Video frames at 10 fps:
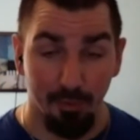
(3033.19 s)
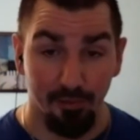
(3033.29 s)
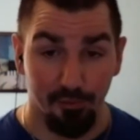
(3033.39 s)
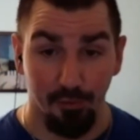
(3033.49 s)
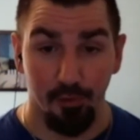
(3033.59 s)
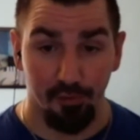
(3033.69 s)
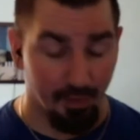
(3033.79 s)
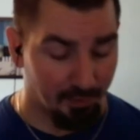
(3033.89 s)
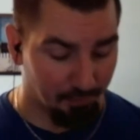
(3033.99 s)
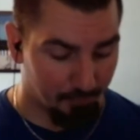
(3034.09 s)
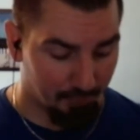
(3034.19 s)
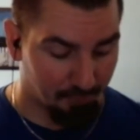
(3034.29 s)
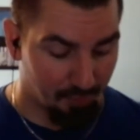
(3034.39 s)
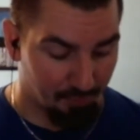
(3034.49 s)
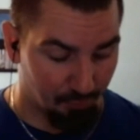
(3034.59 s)
because seriously, that's a fun
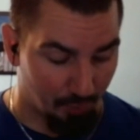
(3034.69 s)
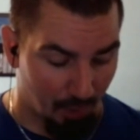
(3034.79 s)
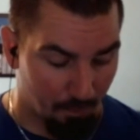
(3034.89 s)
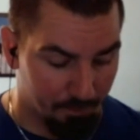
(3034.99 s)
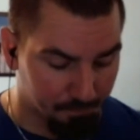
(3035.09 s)
team as well.